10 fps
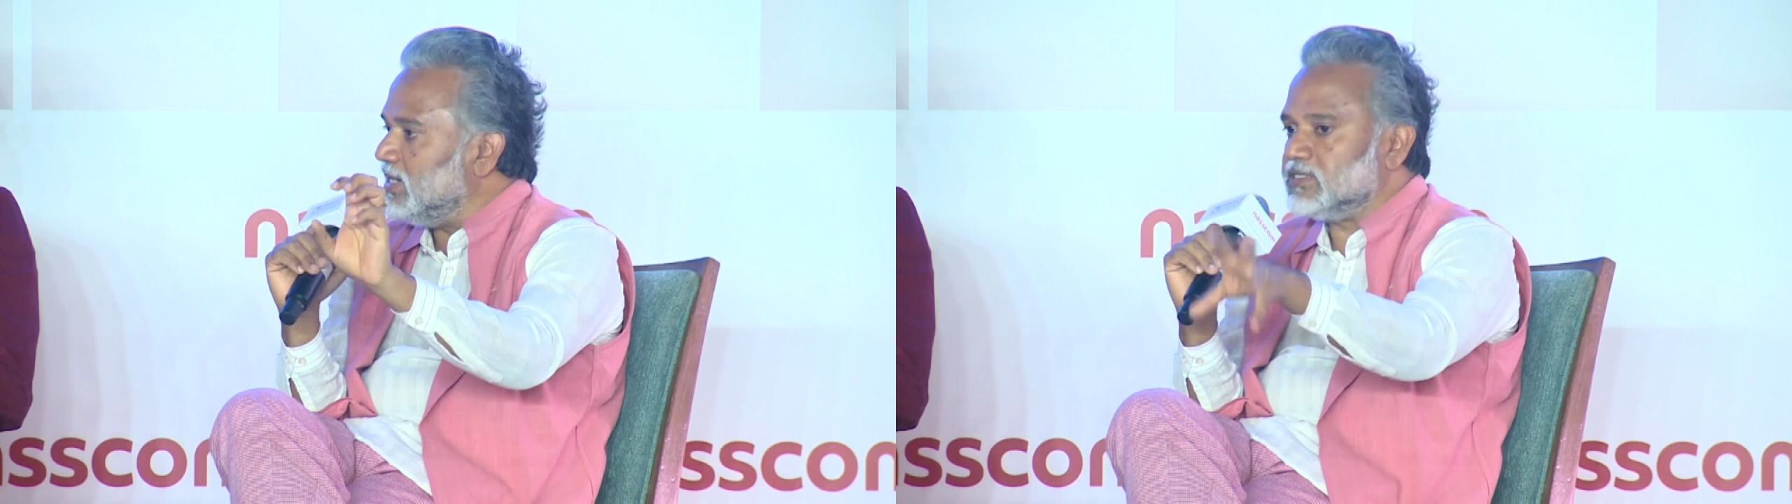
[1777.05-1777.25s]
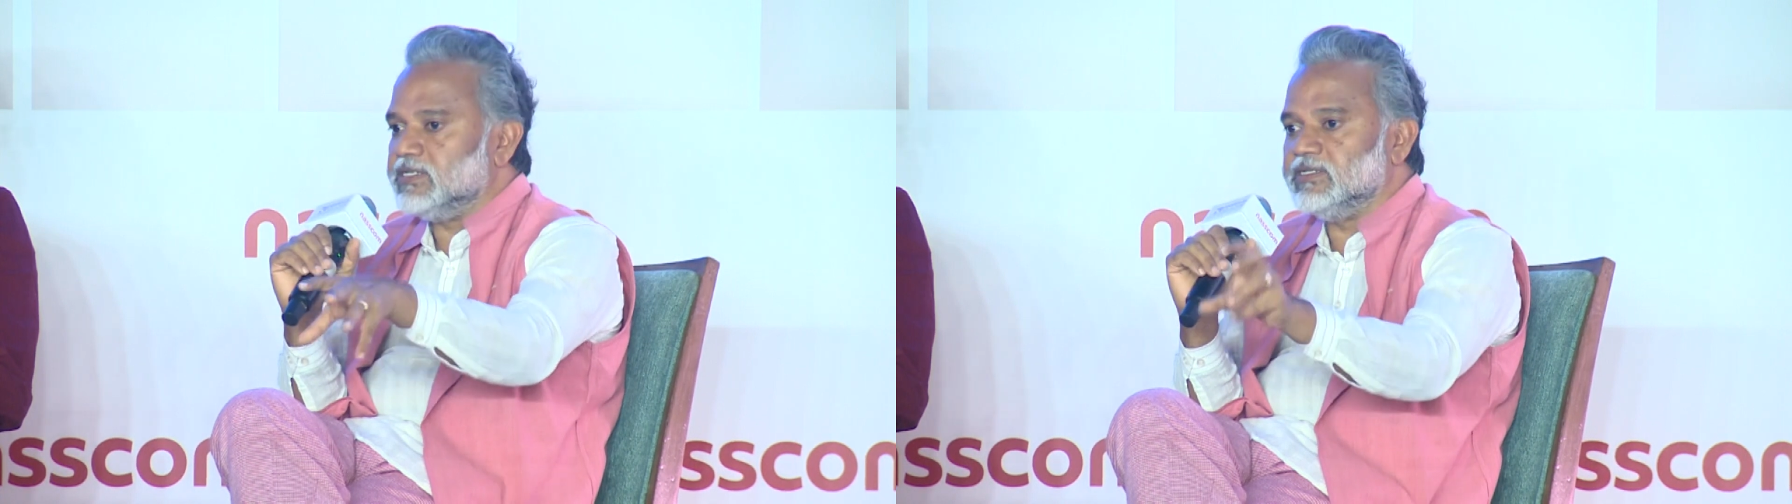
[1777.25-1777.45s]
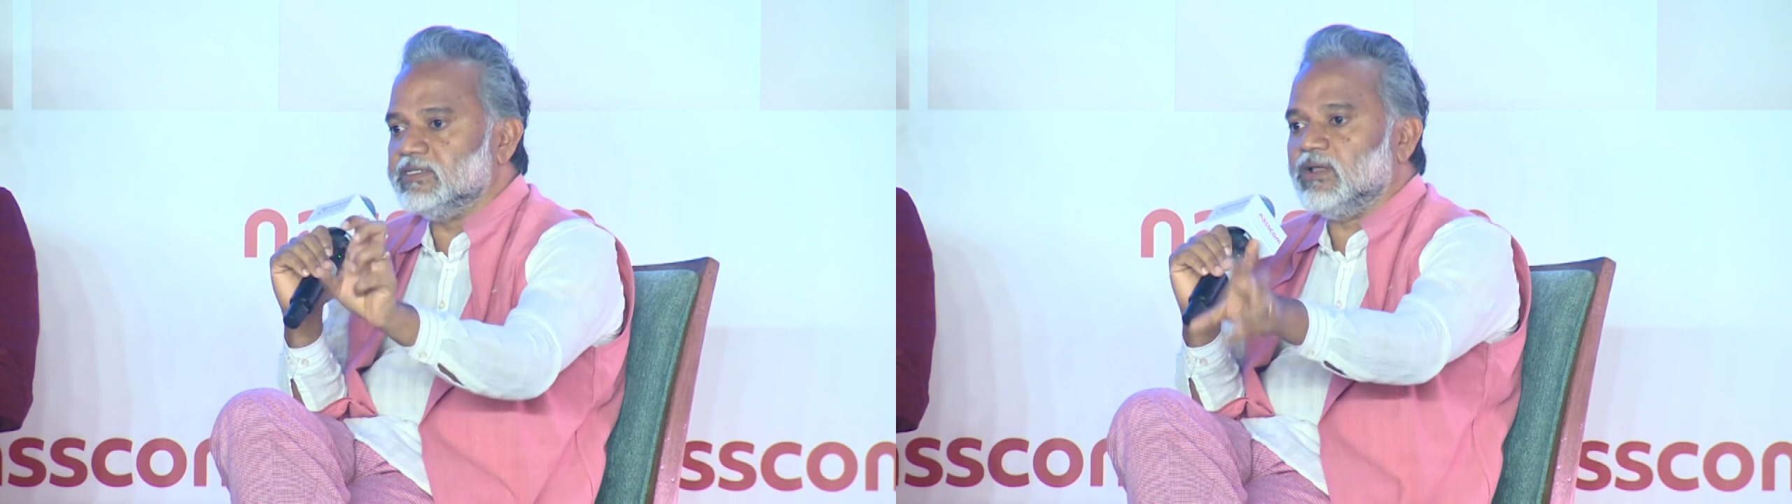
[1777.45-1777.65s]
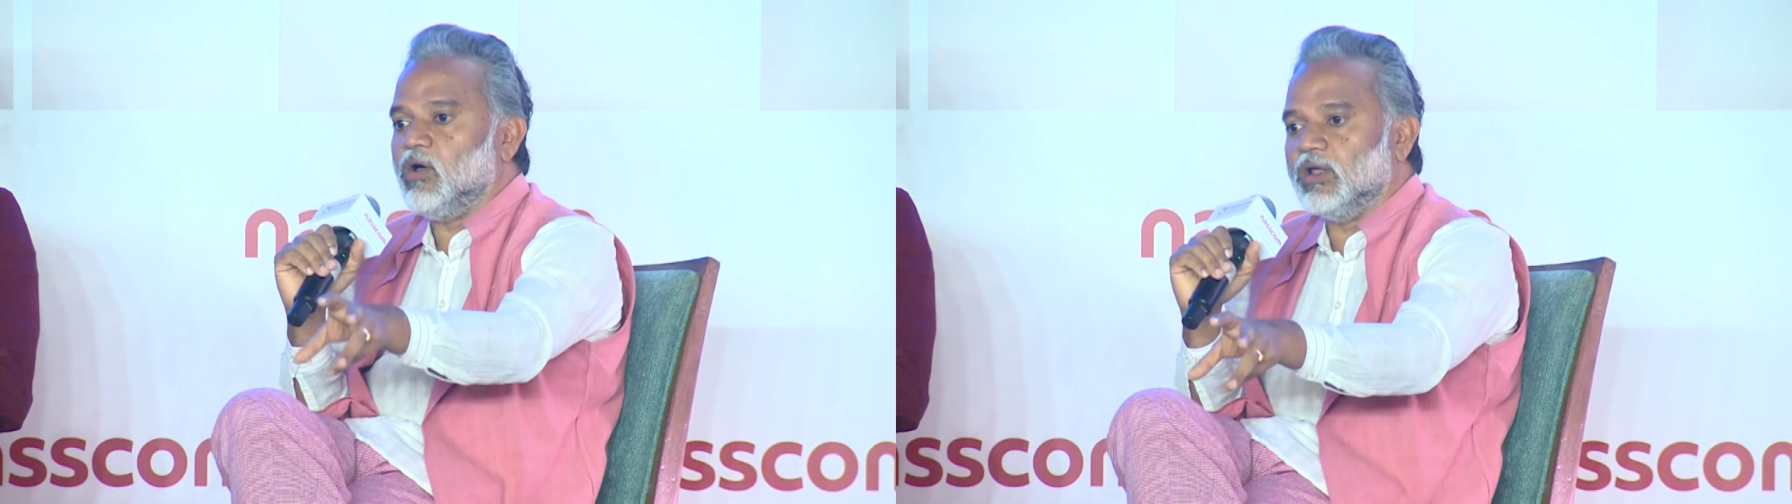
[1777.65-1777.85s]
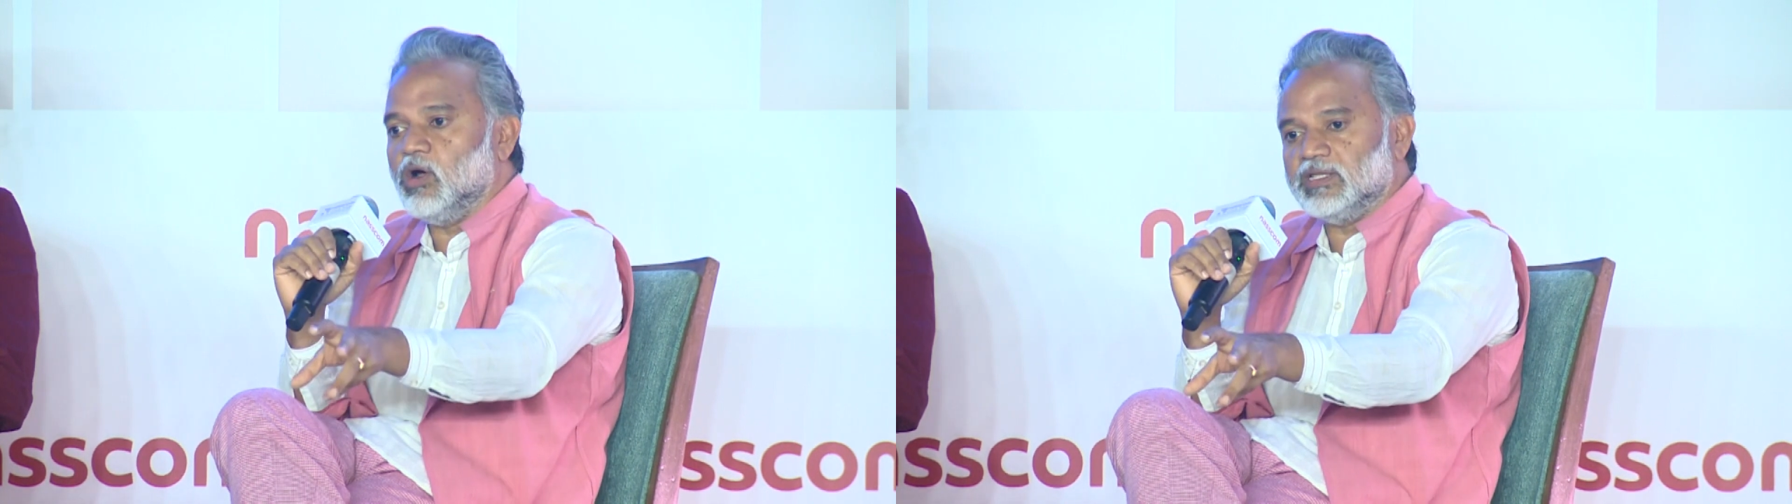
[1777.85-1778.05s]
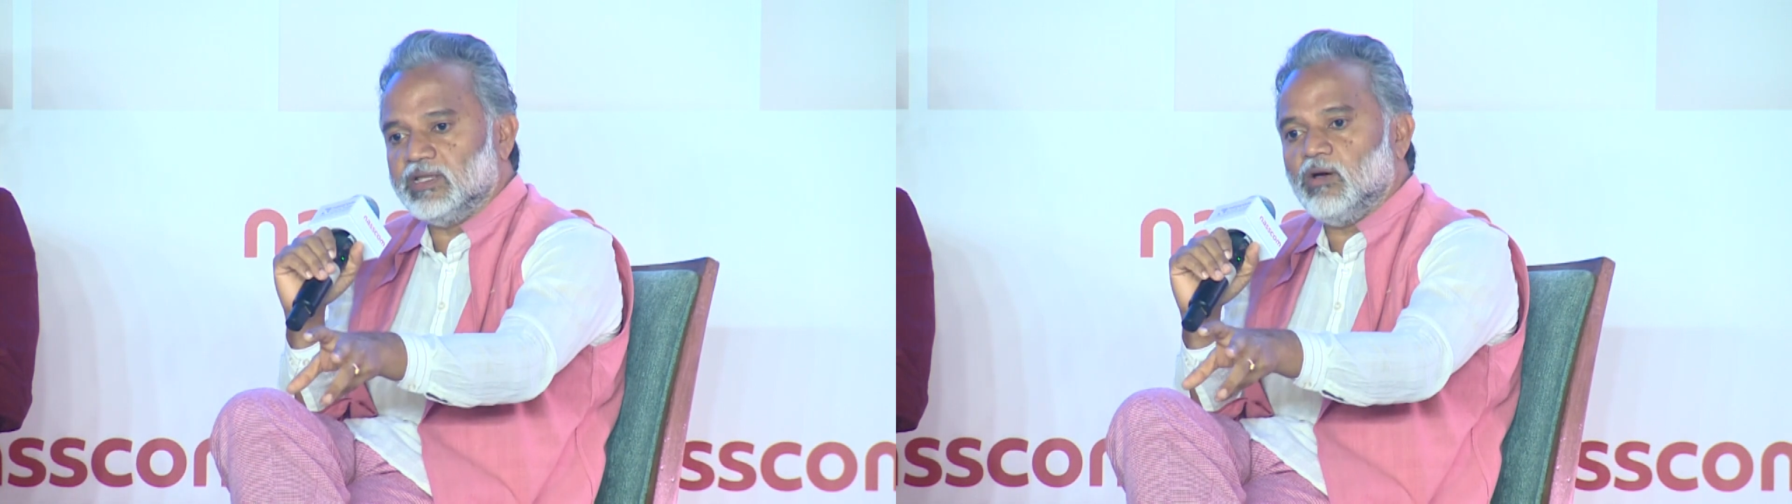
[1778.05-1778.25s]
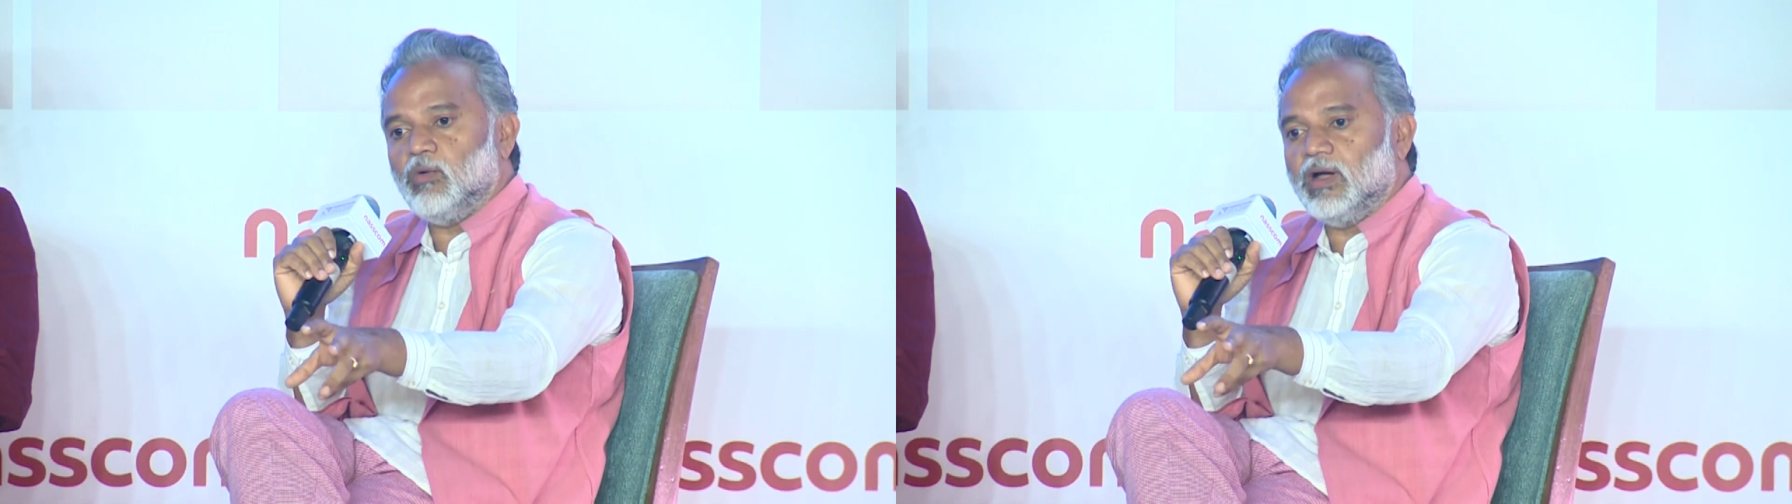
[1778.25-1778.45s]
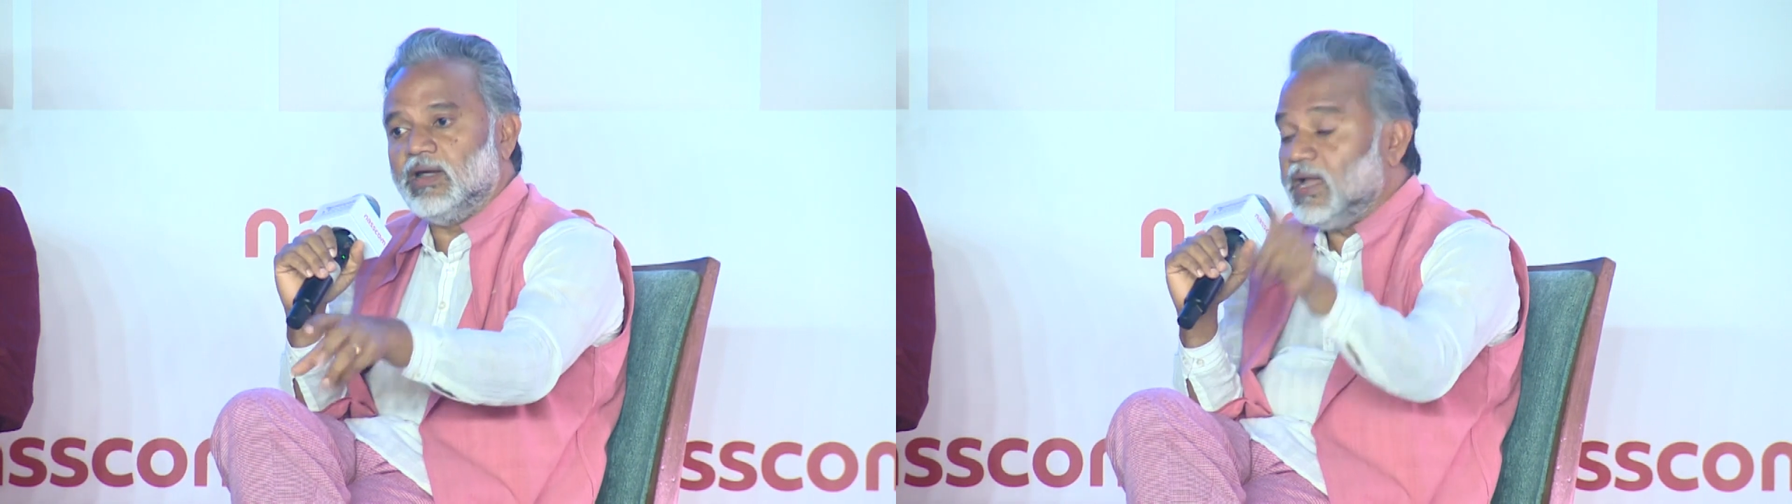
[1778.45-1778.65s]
citizen all got an award.